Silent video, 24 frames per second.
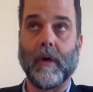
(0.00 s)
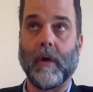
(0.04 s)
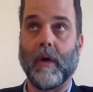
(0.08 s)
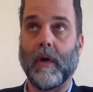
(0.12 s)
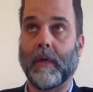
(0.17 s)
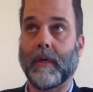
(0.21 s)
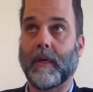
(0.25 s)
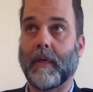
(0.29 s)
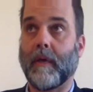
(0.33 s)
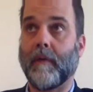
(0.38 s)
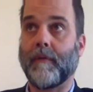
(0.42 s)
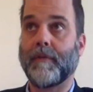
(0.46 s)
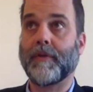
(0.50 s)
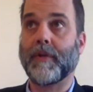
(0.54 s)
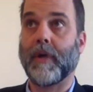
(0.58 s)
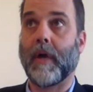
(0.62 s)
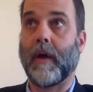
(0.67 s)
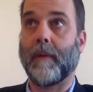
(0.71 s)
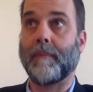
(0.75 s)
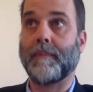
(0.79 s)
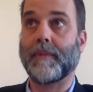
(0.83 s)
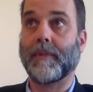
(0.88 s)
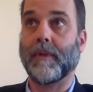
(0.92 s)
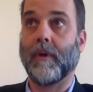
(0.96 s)
uh, and gift
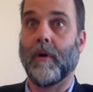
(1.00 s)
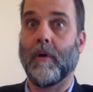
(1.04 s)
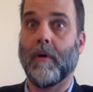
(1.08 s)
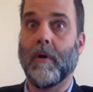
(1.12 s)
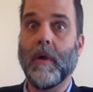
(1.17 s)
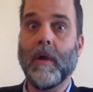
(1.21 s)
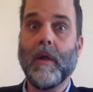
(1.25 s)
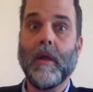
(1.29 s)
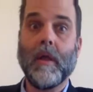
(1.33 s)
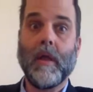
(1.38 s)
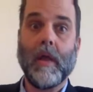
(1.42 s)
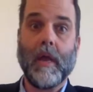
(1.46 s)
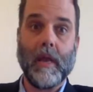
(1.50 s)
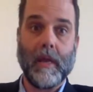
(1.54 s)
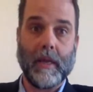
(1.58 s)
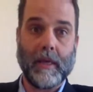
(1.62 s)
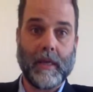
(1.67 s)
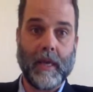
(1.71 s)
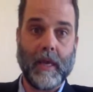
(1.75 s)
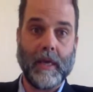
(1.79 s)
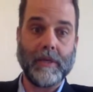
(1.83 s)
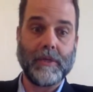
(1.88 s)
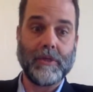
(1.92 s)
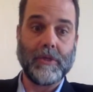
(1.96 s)
shops. So,
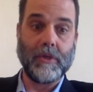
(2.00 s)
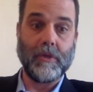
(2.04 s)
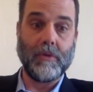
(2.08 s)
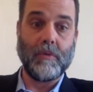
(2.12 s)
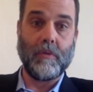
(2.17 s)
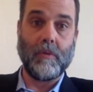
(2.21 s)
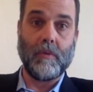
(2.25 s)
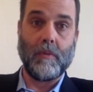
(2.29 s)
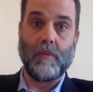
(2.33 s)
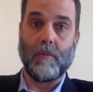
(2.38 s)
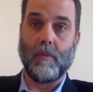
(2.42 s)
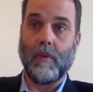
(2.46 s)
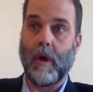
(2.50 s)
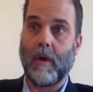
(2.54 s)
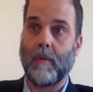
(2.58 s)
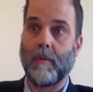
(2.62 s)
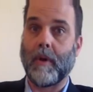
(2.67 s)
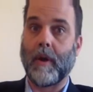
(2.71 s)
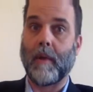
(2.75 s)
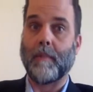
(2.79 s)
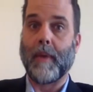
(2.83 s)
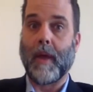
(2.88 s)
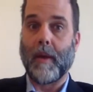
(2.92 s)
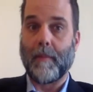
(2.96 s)
in case you want
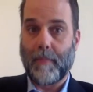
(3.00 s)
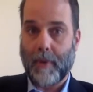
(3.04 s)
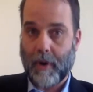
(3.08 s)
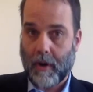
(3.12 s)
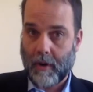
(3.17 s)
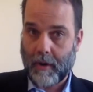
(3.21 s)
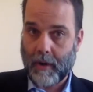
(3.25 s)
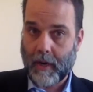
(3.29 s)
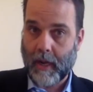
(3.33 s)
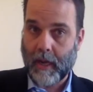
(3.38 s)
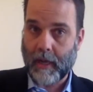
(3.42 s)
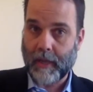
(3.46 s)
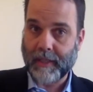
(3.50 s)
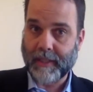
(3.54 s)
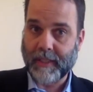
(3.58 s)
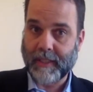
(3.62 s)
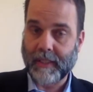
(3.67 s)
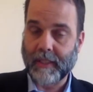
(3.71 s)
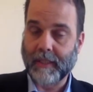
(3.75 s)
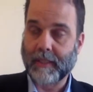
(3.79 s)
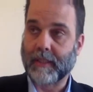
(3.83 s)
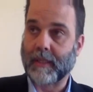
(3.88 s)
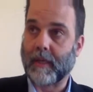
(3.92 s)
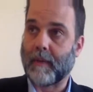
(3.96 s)
one, I'm at
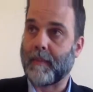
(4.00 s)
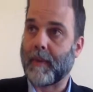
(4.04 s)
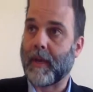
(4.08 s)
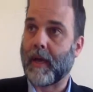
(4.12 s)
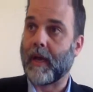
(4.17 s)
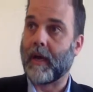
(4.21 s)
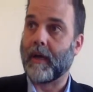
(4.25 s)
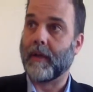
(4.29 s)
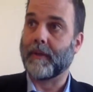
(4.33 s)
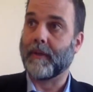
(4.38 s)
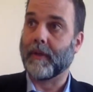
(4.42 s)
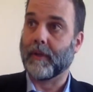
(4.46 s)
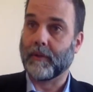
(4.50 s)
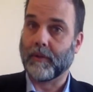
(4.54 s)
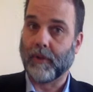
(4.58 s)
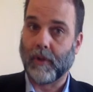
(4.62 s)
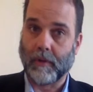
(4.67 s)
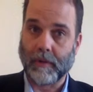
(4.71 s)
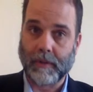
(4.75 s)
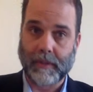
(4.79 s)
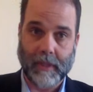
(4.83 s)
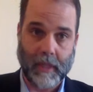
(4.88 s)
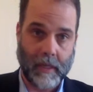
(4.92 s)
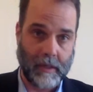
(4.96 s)
Parnassus. I'm at the
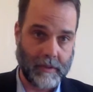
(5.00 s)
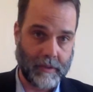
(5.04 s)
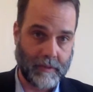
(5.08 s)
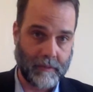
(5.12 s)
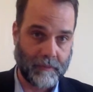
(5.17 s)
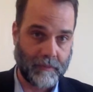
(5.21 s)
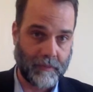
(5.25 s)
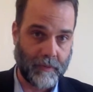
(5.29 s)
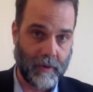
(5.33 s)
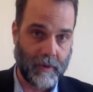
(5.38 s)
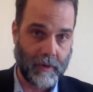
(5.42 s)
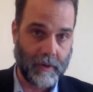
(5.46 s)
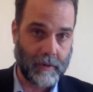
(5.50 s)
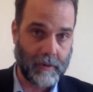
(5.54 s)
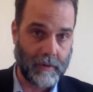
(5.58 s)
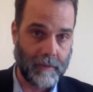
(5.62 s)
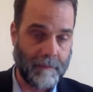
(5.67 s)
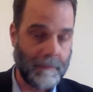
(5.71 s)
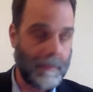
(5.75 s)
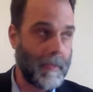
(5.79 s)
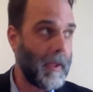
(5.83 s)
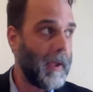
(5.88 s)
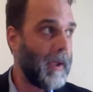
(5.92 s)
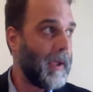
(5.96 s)
Lotz House in
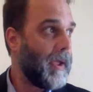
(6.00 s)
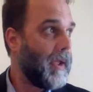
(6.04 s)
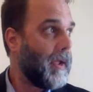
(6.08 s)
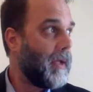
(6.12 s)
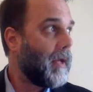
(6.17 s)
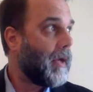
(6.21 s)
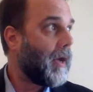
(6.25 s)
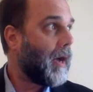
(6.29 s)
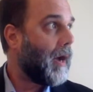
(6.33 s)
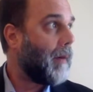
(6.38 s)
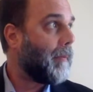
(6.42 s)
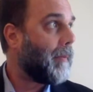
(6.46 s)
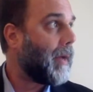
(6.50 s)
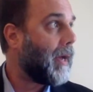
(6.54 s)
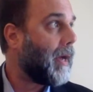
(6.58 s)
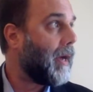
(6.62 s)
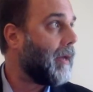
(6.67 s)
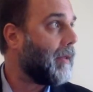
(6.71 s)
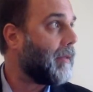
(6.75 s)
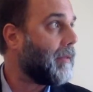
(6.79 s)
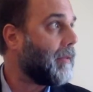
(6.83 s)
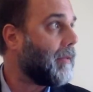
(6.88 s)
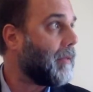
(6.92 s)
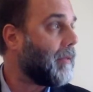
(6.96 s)
Franklin. I'm
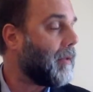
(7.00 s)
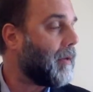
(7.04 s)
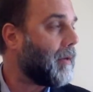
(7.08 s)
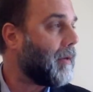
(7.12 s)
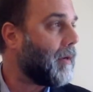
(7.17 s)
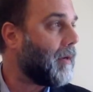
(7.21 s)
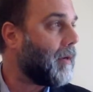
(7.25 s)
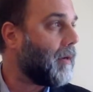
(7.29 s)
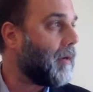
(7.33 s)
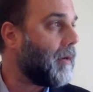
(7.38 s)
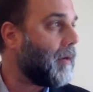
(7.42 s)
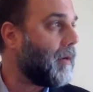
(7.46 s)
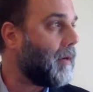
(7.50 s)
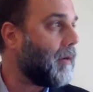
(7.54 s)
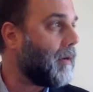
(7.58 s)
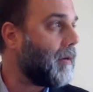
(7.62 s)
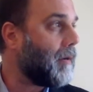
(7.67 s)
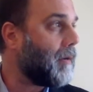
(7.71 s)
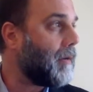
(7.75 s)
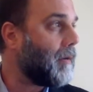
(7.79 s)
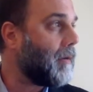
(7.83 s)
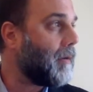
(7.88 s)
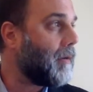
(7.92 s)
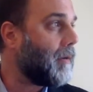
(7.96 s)
at uh,
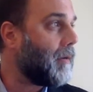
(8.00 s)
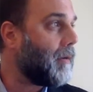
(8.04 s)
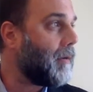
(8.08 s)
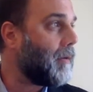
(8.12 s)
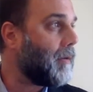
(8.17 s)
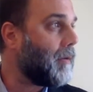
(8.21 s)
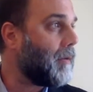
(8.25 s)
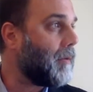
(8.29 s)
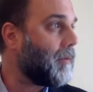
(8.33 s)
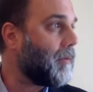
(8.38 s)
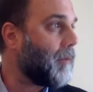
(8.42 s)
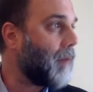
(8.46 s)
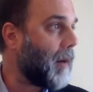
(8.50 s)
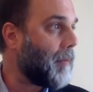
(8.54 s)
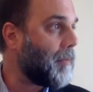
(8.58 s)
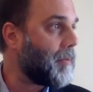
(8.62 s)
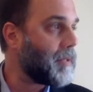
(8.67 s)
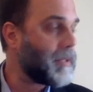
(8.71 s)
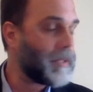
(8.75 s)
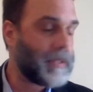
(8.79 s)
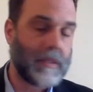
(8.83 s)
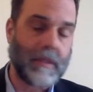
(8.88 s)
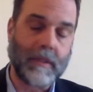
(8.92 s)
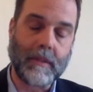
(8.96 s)
the
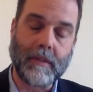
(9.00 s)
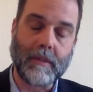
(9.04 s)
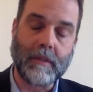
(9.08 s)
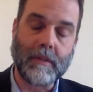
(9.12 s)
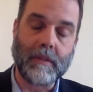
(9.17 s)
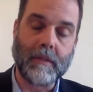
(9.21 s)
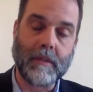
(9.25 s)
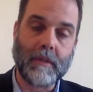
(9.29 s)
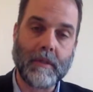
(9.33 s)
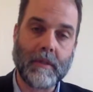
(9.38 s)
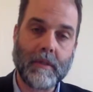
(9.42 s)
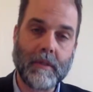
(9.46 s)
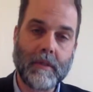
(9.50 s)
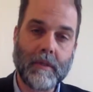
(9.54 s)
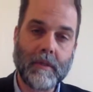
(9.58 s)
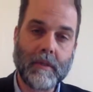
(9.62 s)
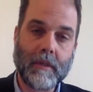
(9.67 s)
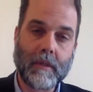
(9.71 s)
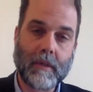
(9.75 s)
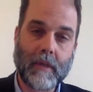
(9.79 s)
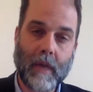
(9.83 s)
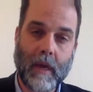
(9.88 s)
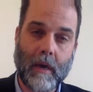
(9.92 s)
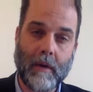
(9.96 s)
Robertson
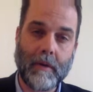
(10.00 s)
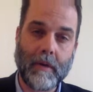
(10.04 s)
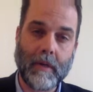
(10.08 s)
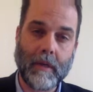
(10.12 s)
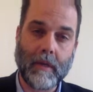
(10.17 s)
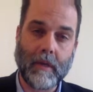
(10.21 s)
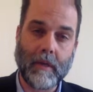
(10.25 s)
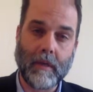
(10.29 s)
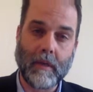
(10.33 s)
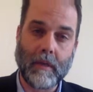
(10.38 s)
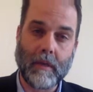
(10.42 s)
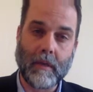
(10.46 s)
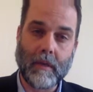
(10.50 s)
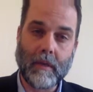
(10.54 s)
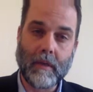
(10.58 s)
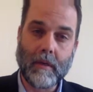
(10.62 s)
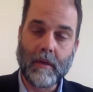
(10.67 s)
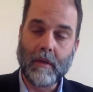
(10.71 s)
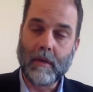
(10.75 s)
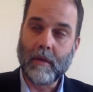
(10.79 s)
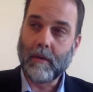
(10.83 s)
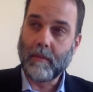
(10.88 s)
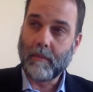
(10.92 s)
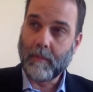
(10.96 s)
County
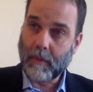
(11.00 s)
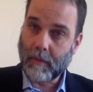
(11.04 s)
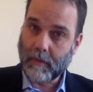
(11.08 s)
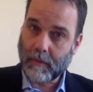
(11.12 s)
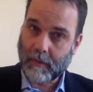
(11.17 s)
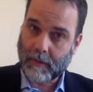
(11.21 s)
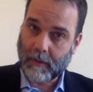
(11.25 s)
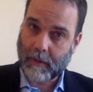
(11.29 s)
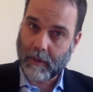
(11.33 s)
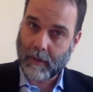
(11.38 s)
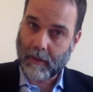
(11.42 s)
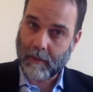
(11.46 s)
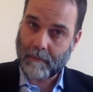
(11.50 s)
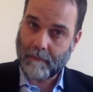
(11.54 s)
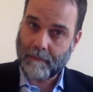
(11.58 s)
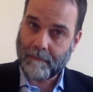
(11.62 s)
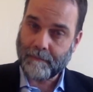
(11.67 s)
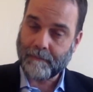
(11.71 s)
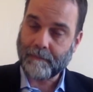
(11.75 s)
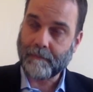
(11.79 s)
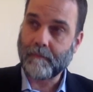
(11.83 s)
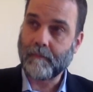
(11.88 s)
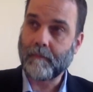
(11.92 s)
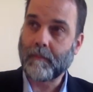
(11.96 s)
Museum,